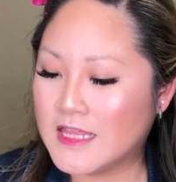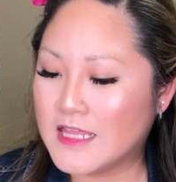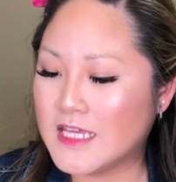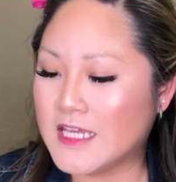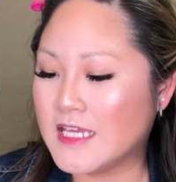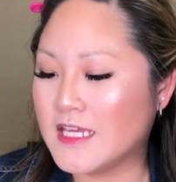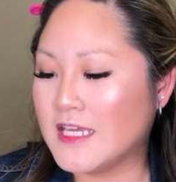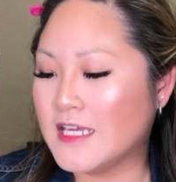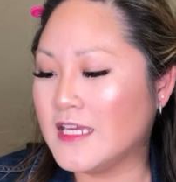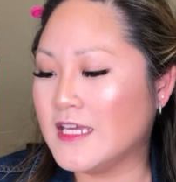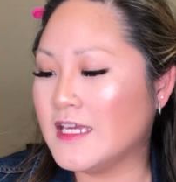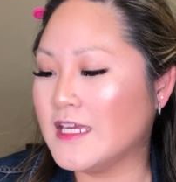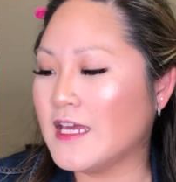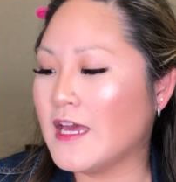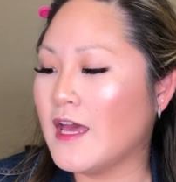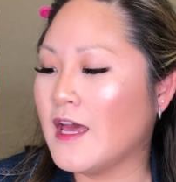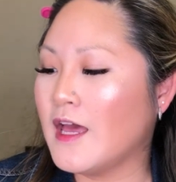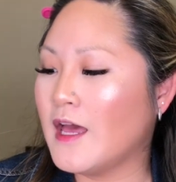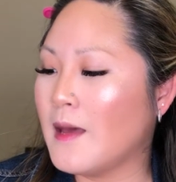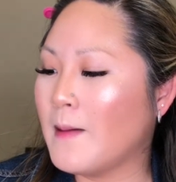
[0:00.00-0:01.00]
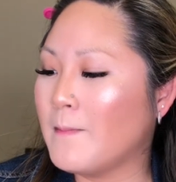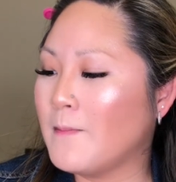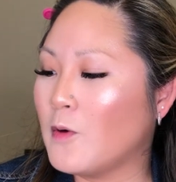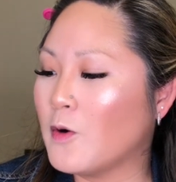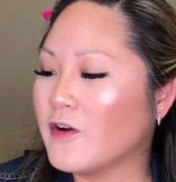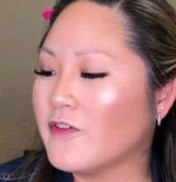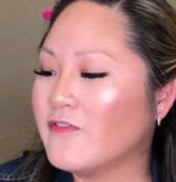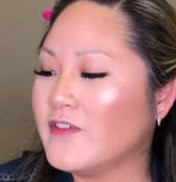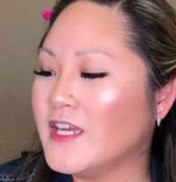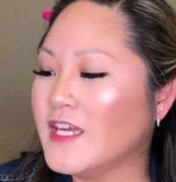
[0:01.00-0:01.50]
the
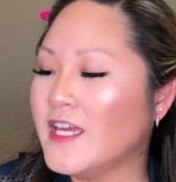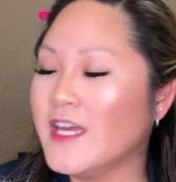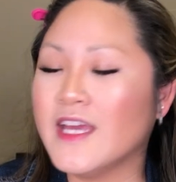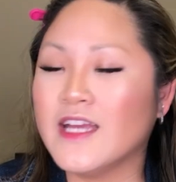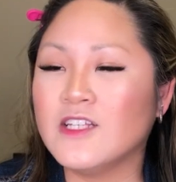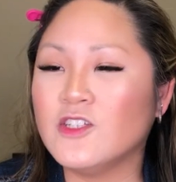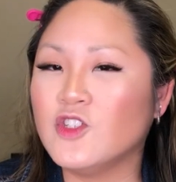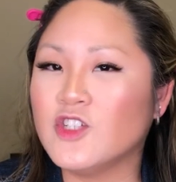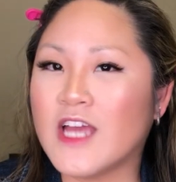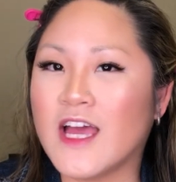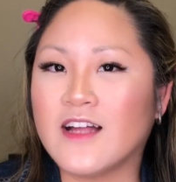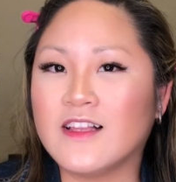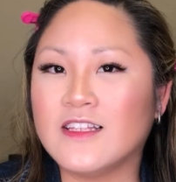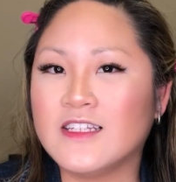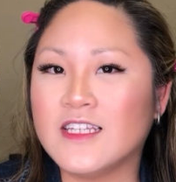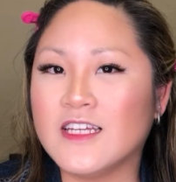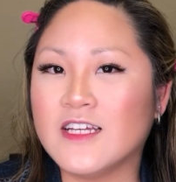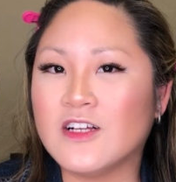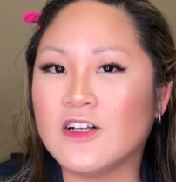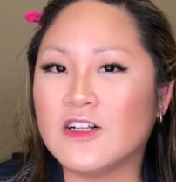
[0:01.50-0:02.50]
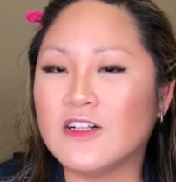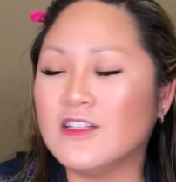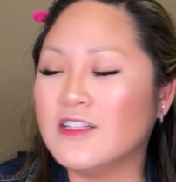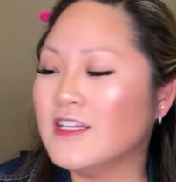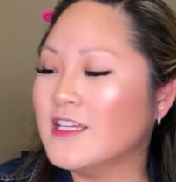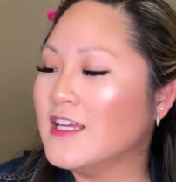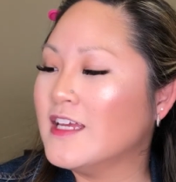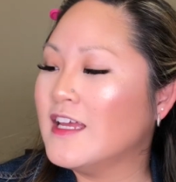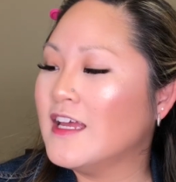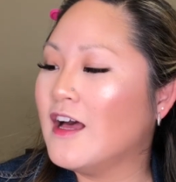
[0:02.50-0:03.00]
Morphe and JACLYN Hill,
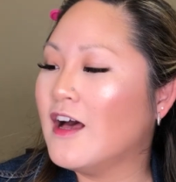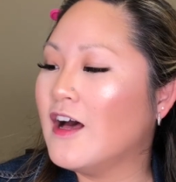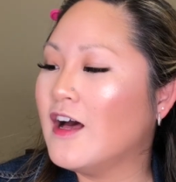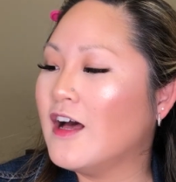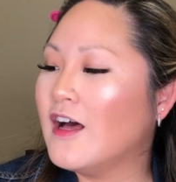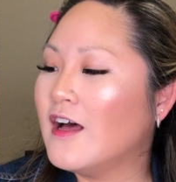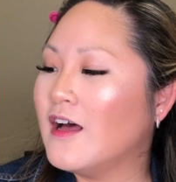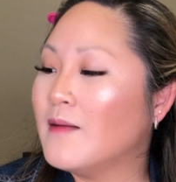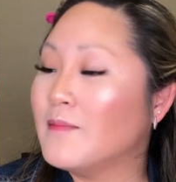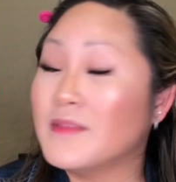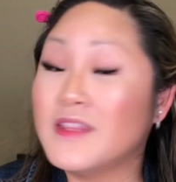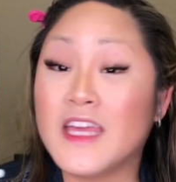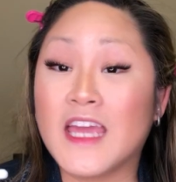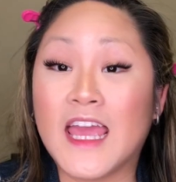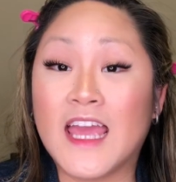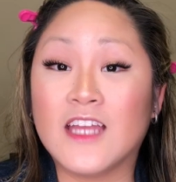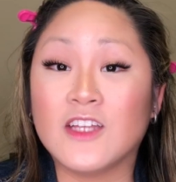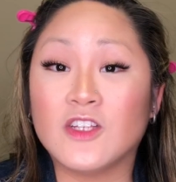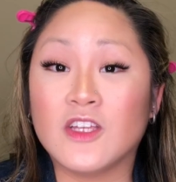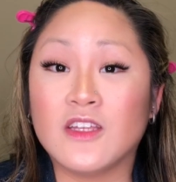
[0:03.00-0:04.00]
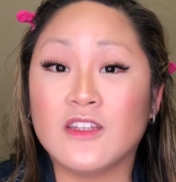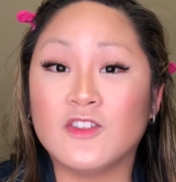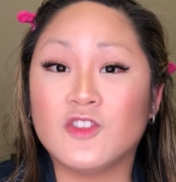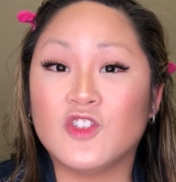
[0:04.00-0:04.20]
the